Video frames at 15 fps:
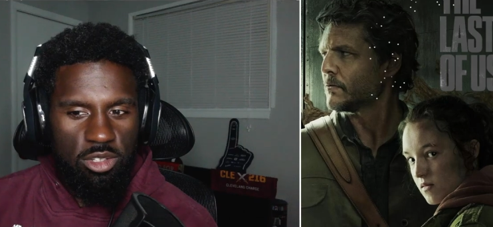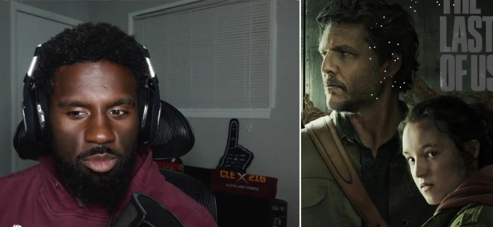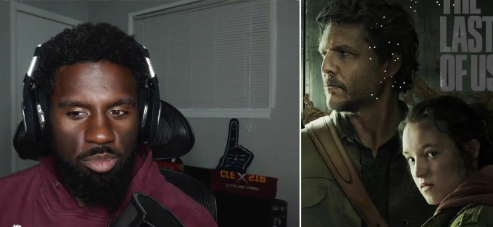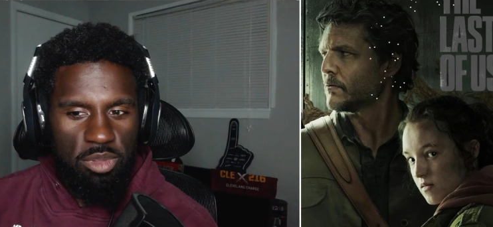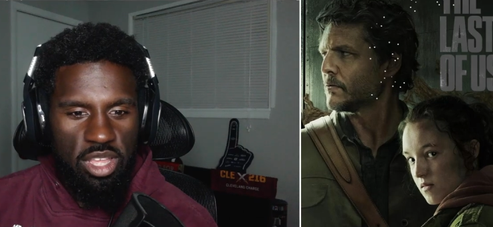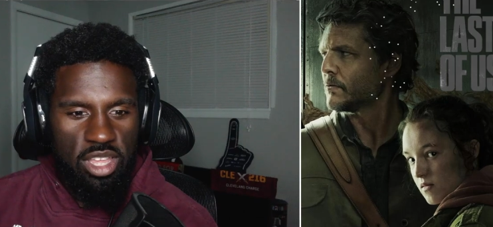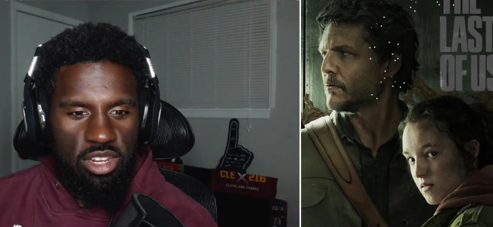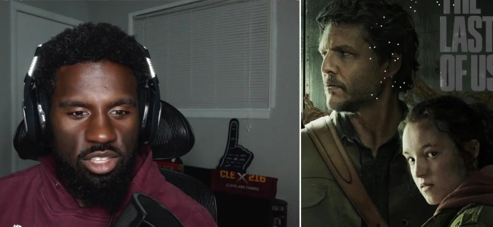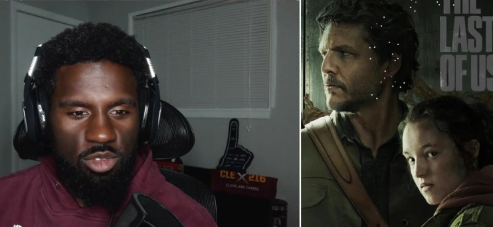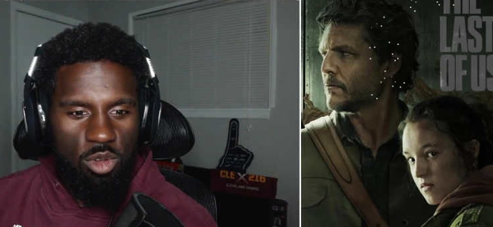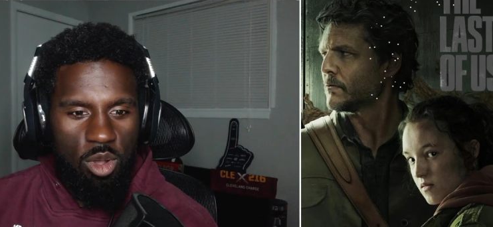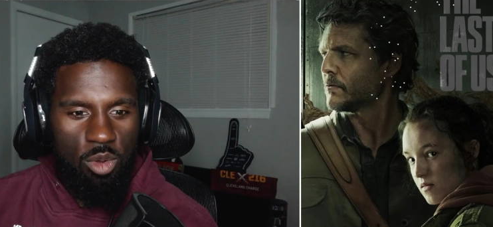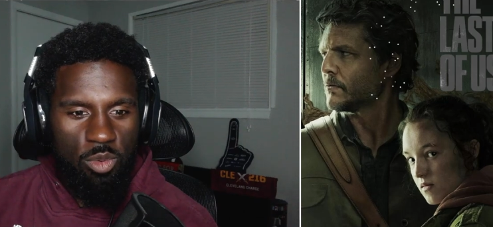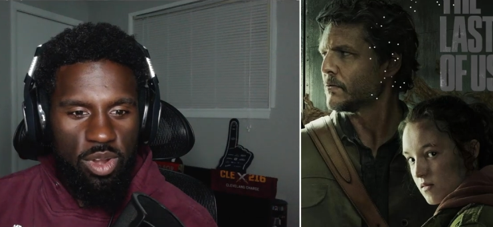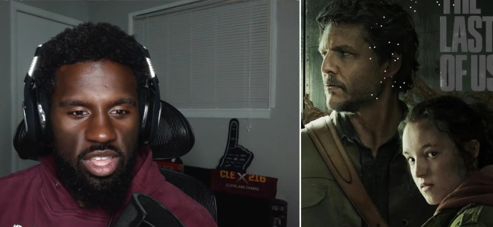Speaker 1: the plan and you
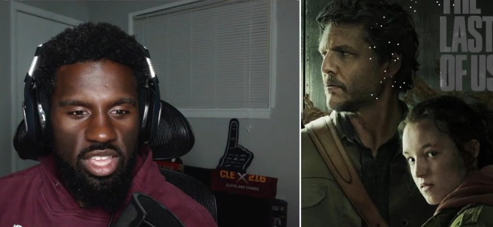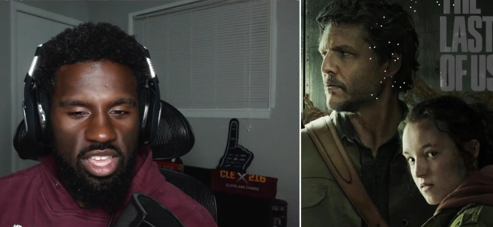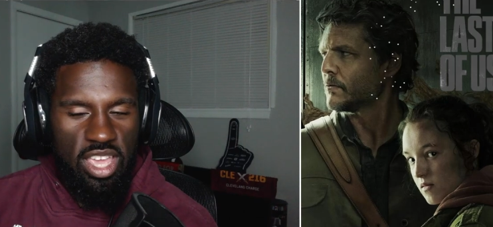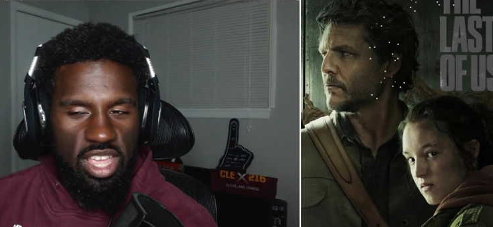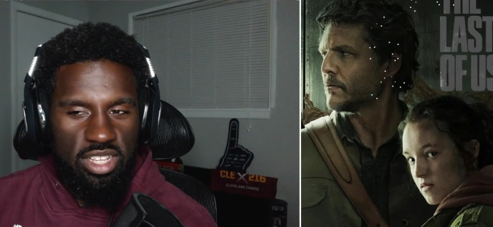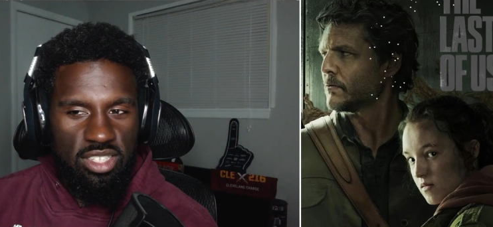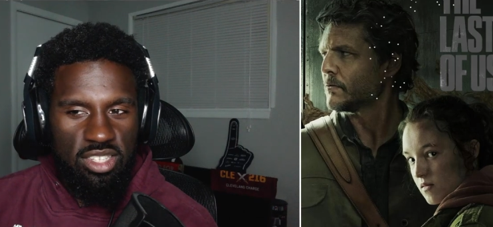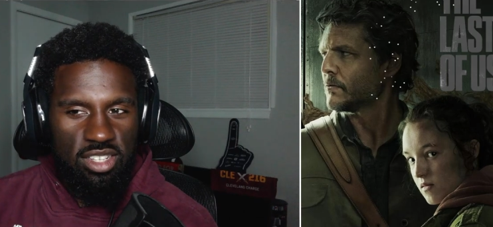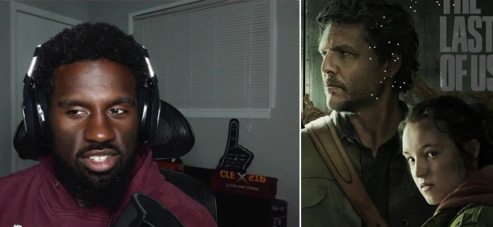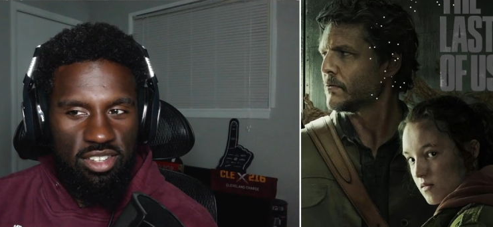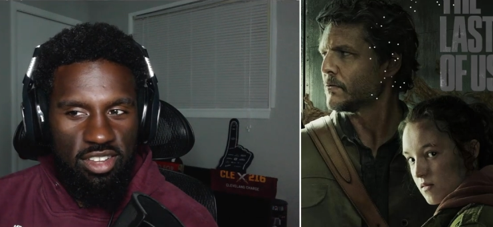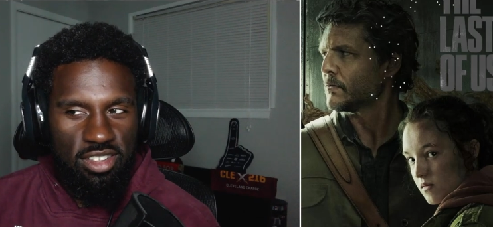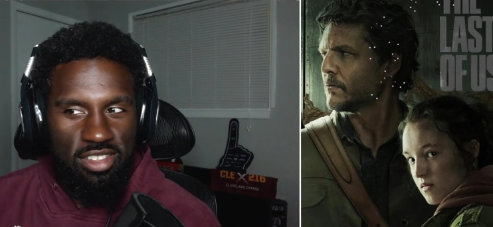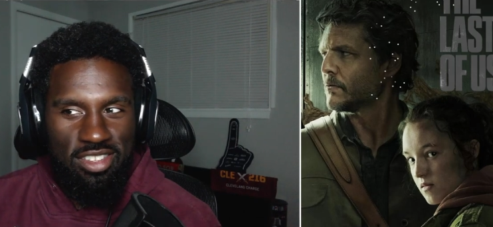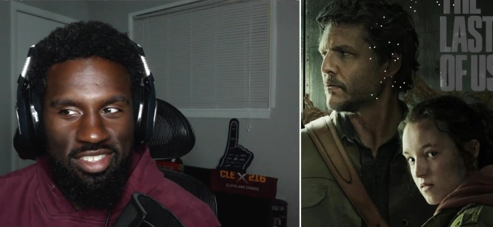already guessing?
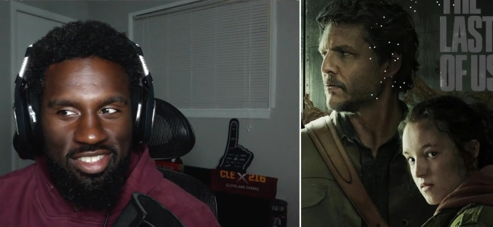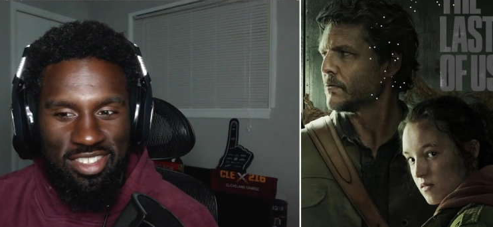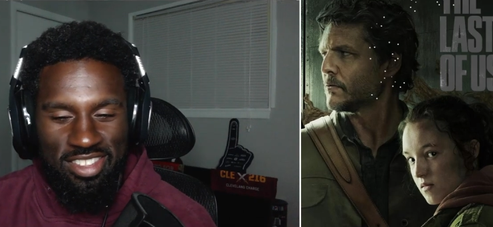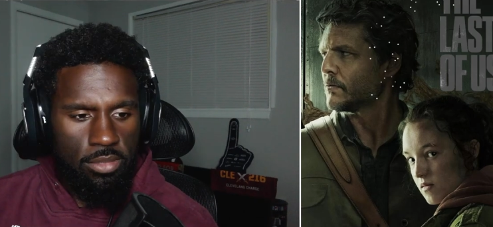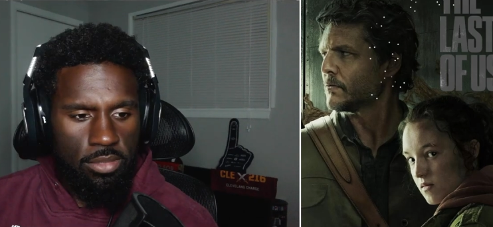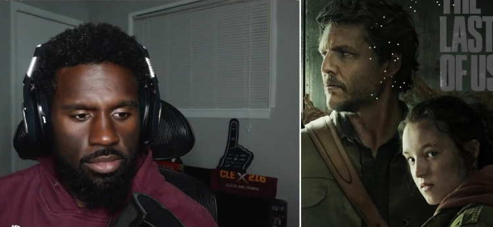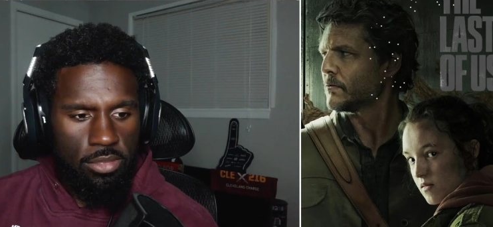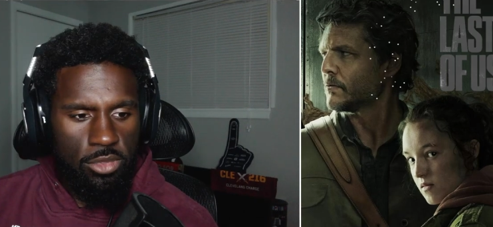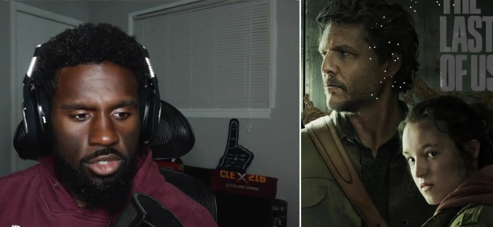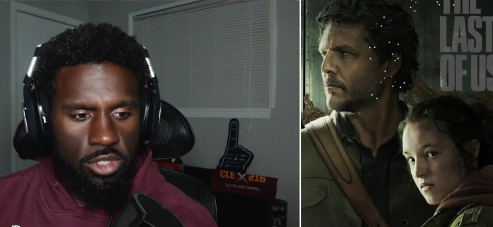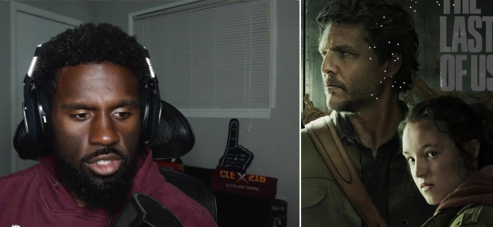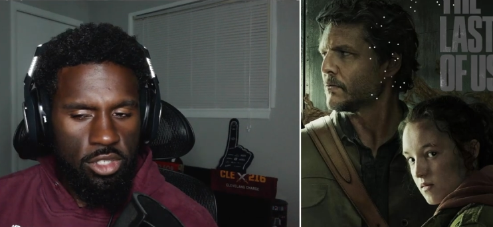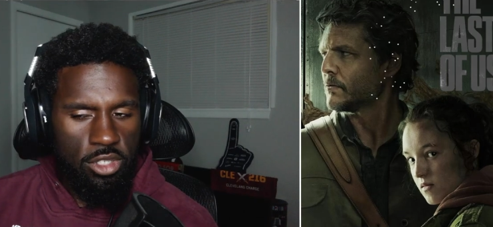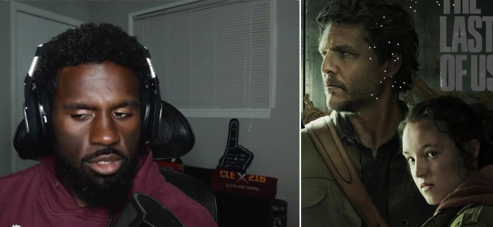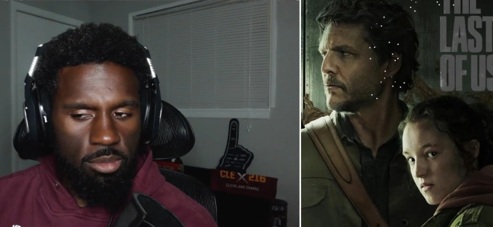
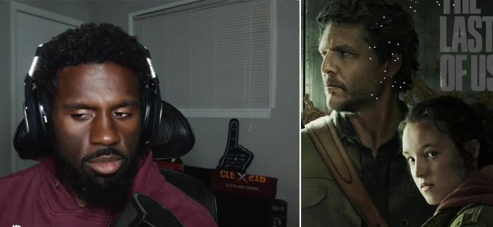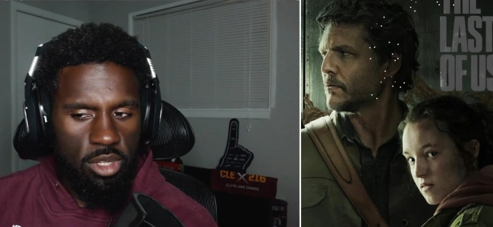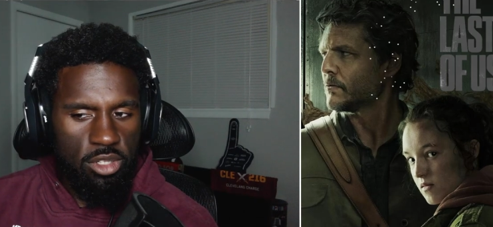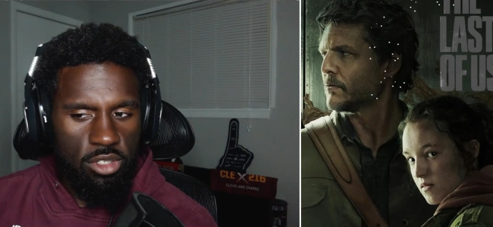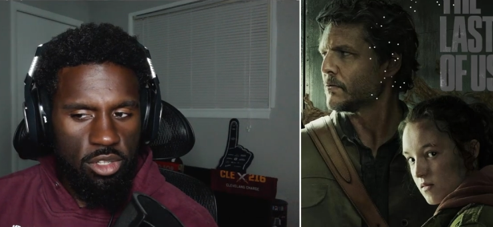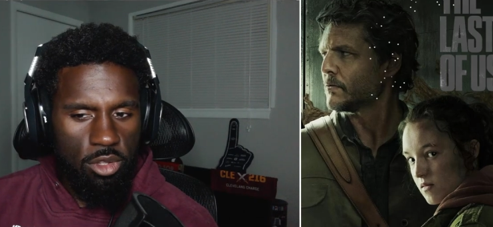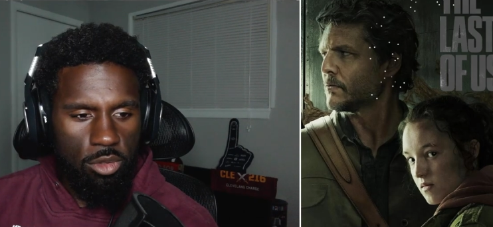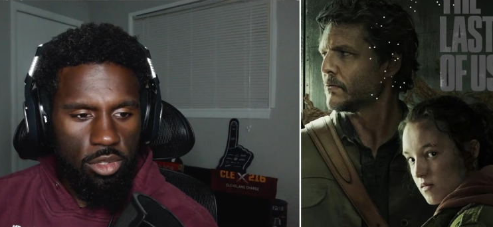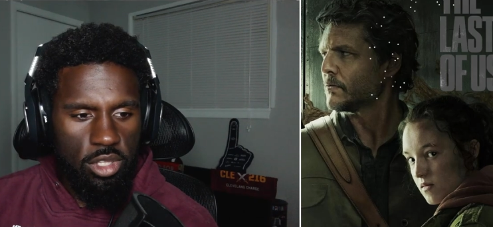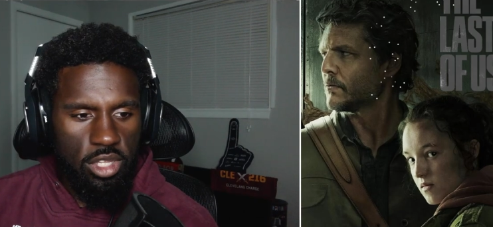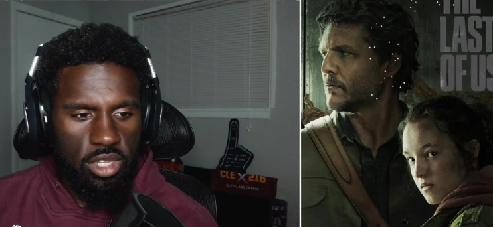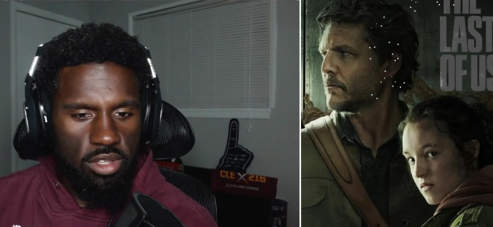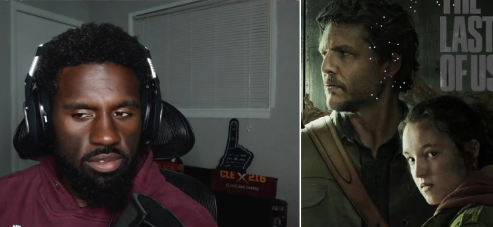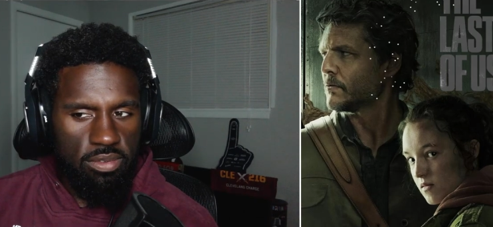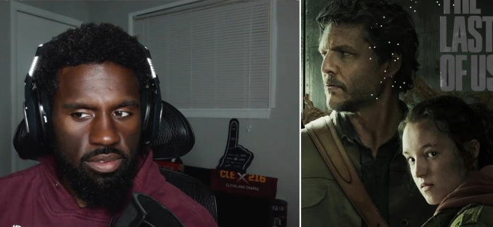Shit about to go
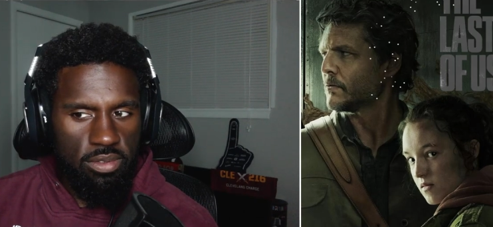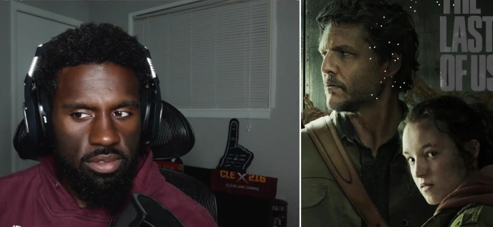left.